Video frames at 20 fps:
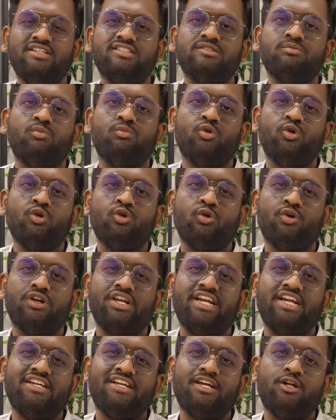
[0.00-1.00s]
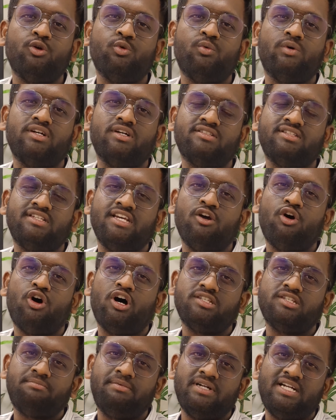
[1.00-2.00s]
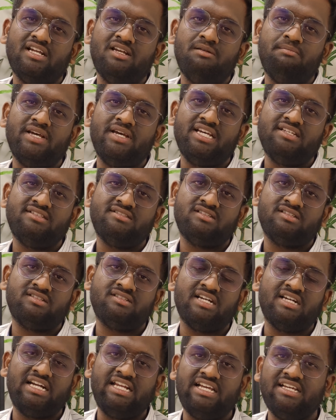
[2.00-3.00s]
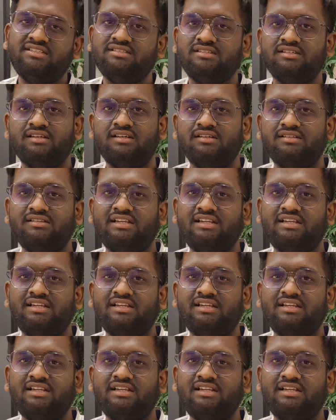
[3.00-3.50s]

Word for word: it is more oriented towards the hospital-based studies,